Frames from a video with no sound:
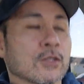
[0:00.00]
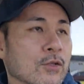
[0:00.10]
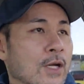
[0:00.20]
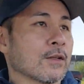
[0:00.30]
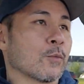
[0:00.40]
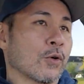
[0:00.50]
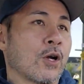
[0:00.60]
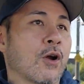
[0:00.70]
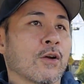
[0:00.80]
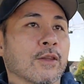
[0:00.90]
You got to work
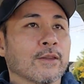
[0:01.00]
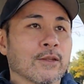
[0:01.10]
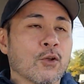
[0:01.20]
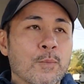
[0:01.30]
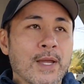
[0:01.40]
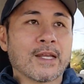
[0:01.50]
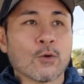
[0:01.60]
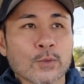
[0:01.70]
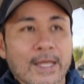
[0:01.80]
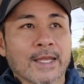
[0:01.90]
hard, the no pain,
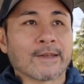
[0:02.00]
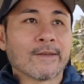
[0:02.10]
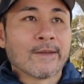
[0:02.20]
no gain.